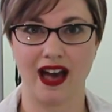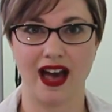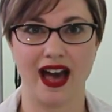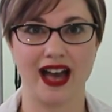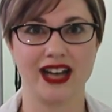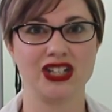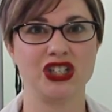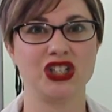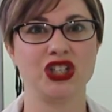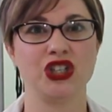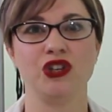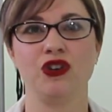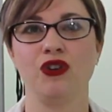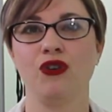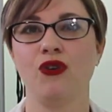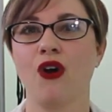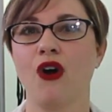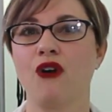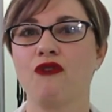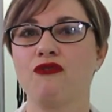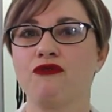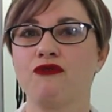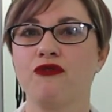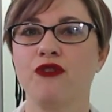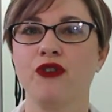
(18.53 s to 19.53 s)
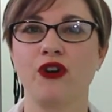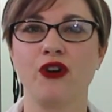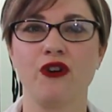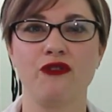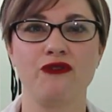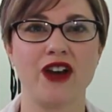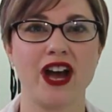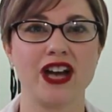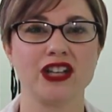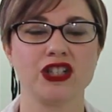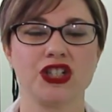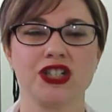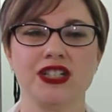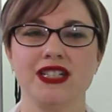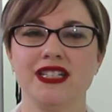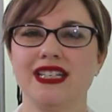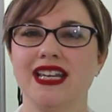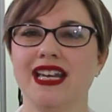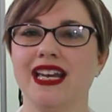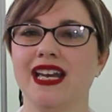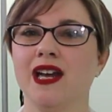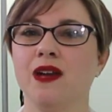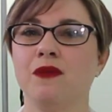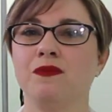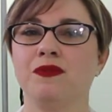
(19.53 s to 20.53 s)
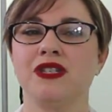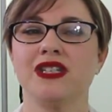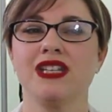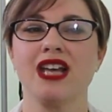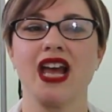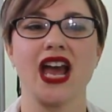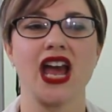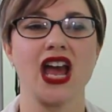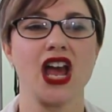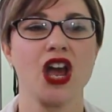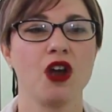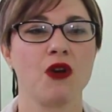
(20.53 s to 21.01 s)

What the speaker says: I do frugal fashion tips,